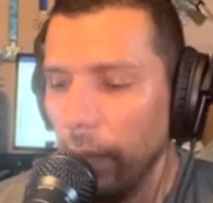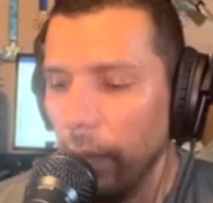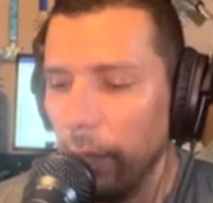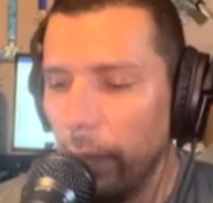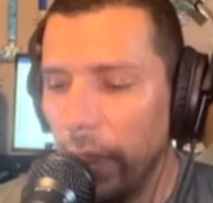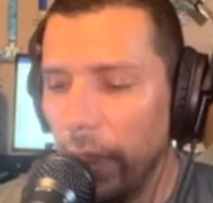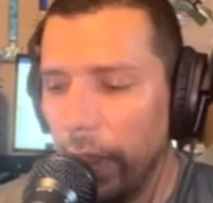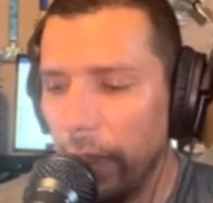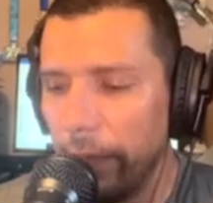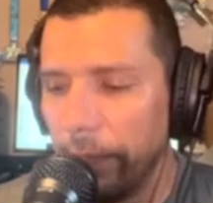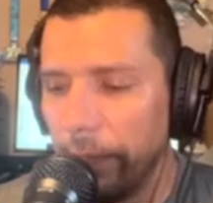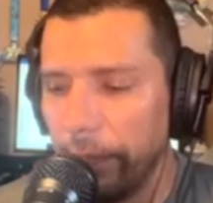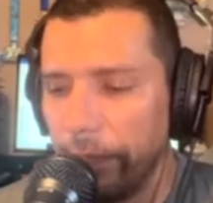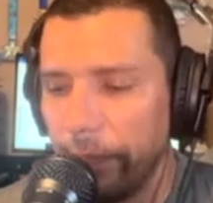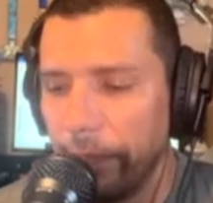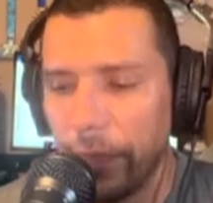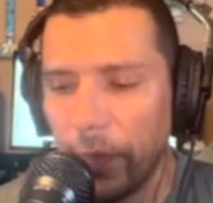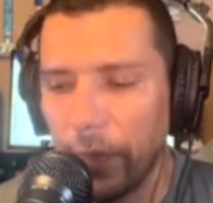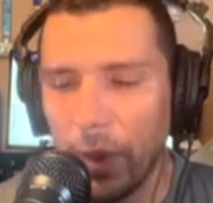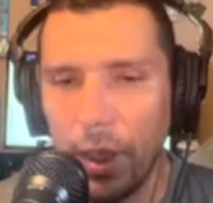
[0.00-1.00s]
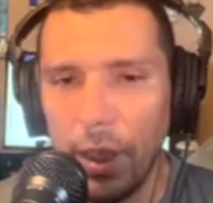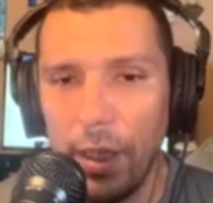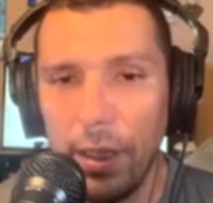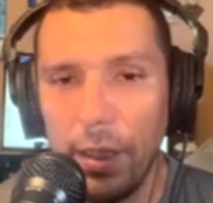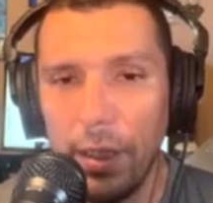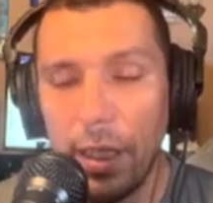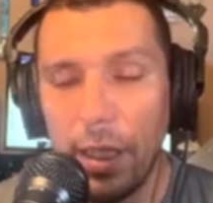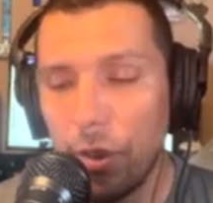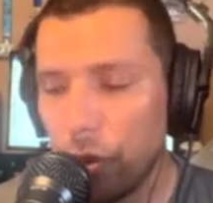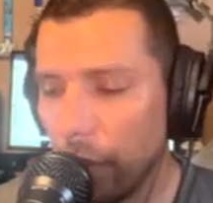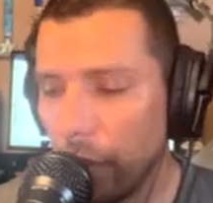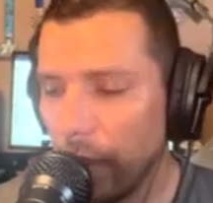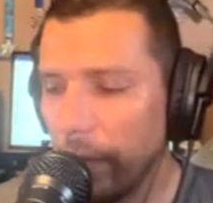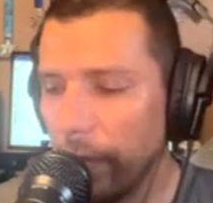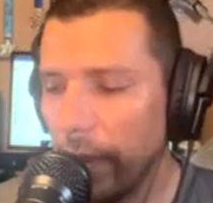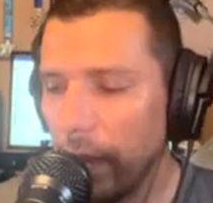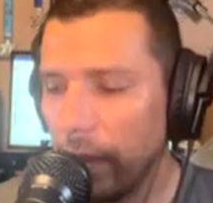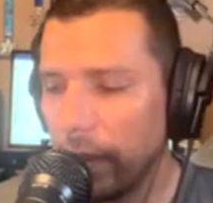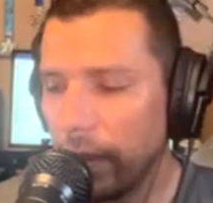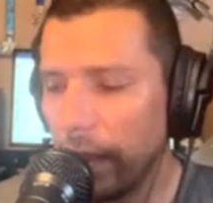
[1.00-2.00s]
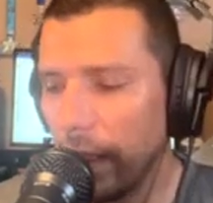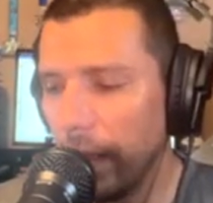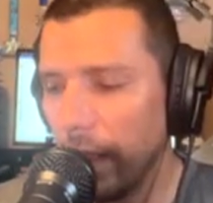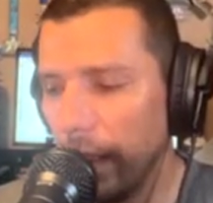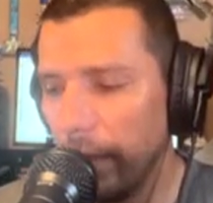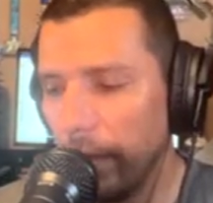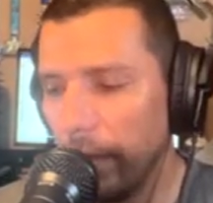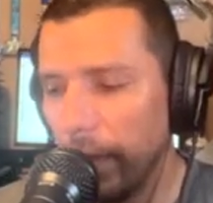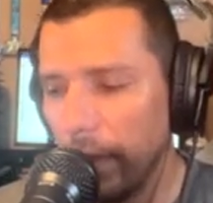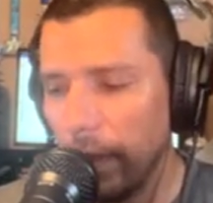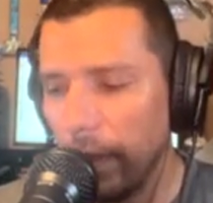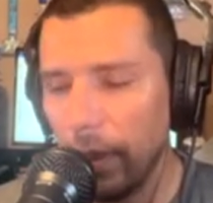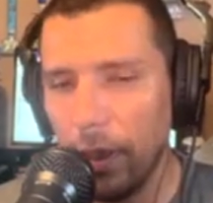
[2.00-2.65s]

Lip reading: But in that short amount of time,